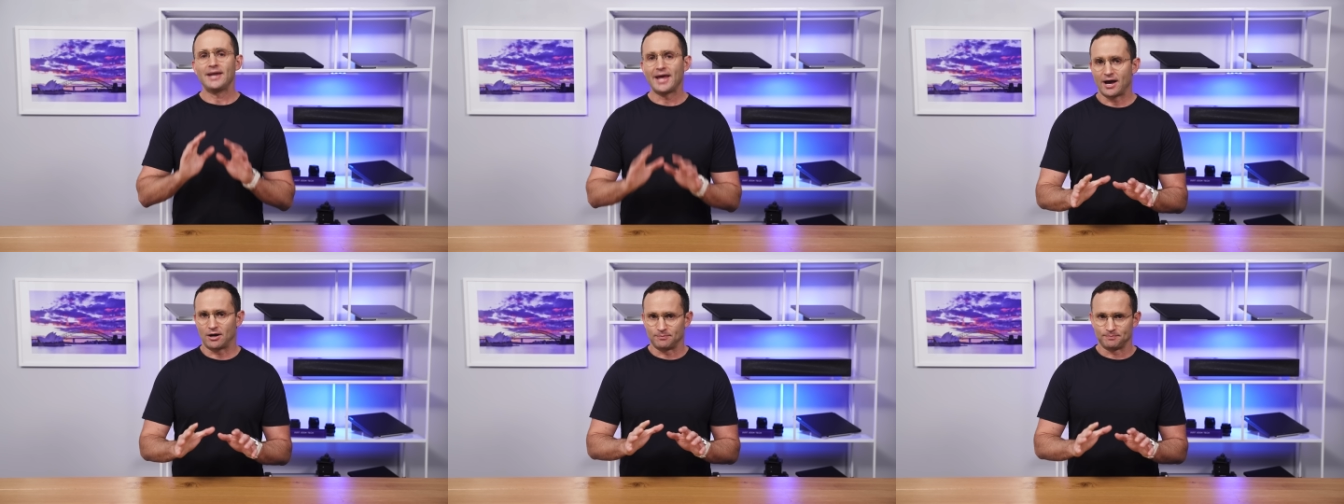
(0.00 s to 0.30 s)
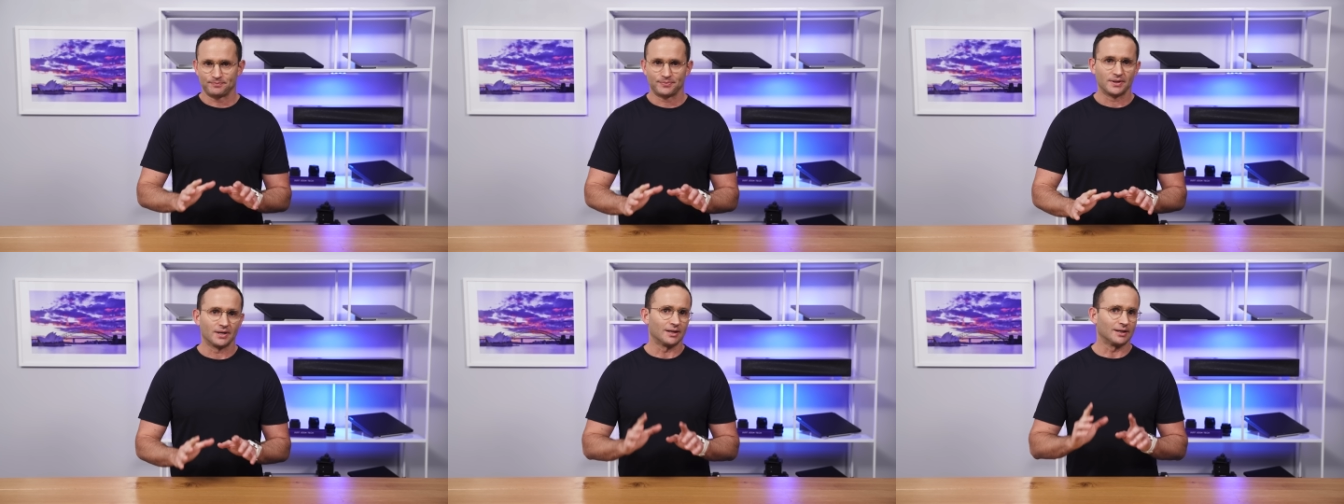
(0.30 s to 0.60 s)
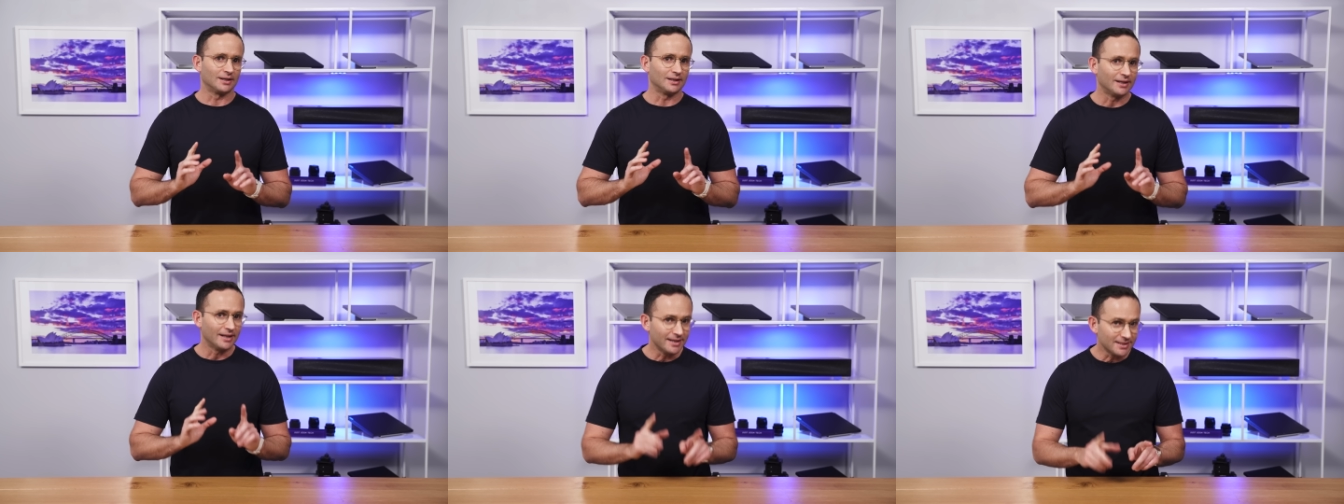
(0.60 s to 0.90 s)
Now,
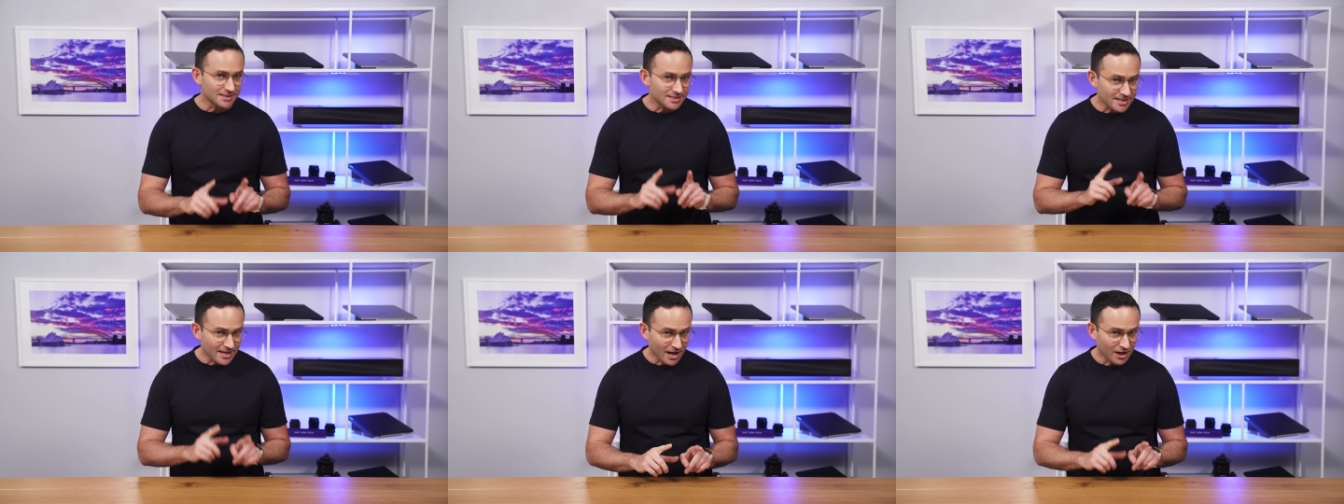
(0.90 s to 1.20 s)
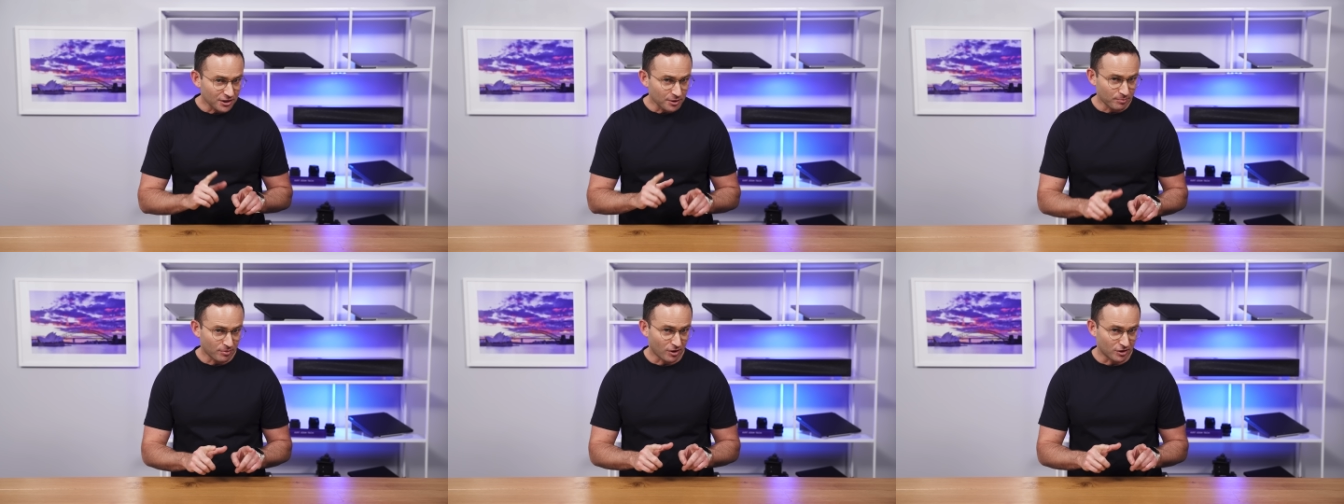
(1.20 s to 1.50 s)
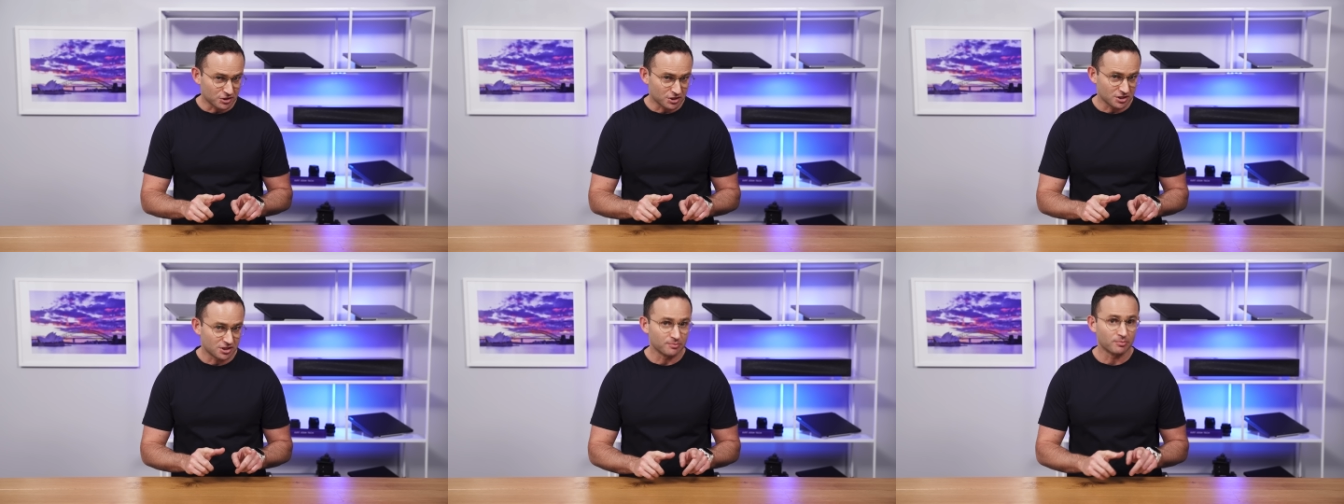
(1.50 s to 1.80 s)
let's see how the
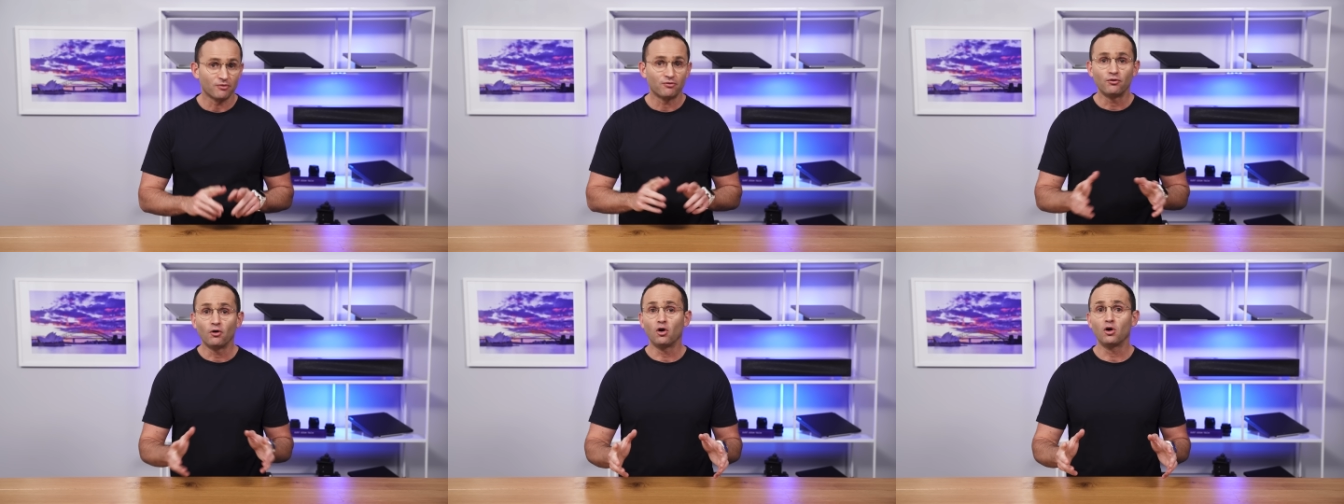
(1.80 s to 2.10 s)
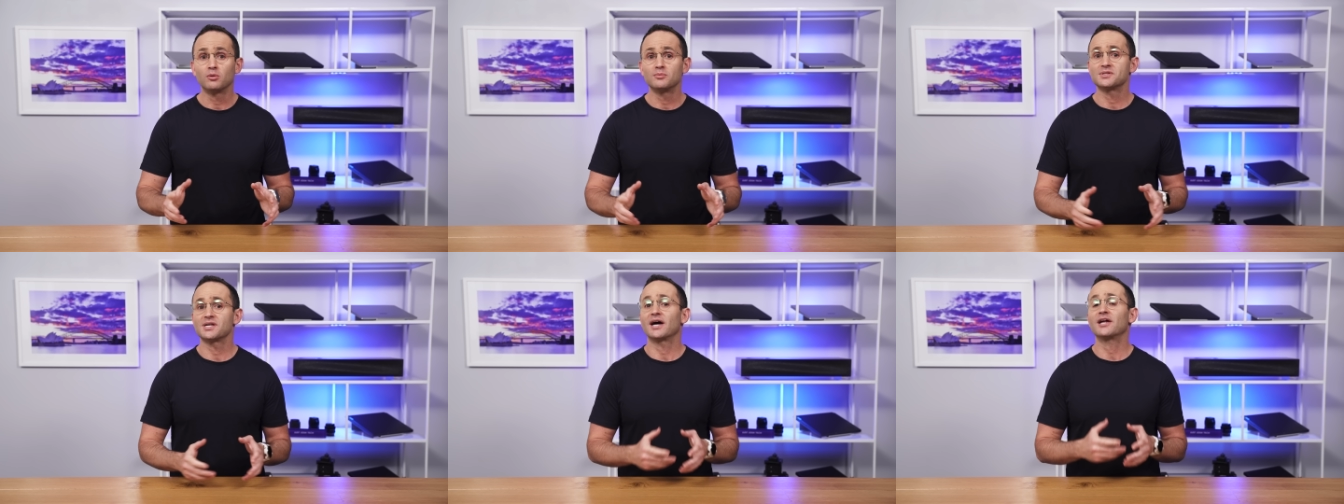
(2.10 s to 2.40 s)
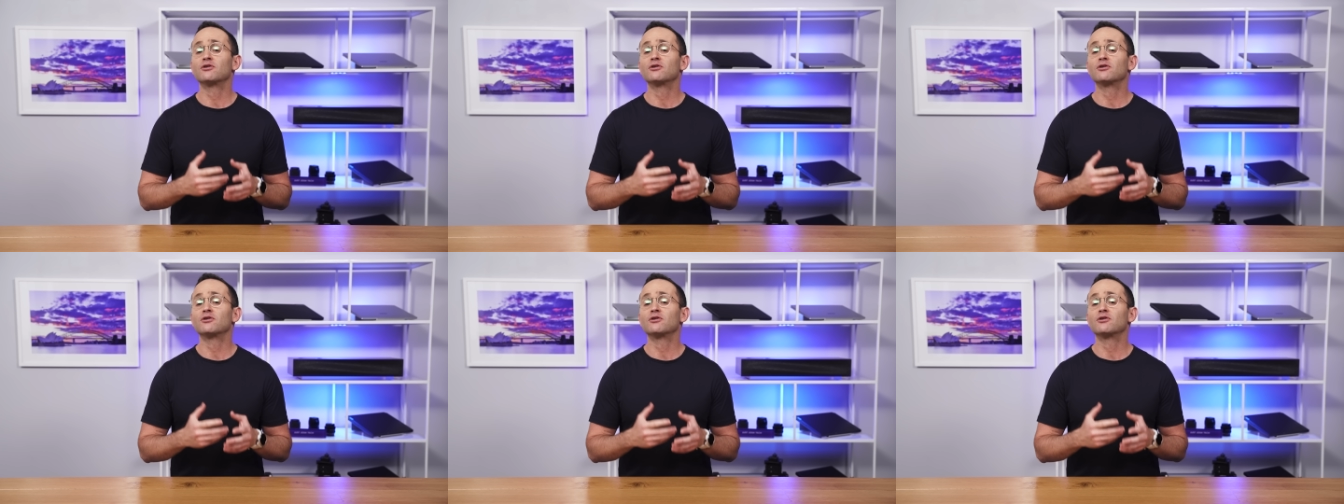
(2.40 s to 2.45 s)
processor performs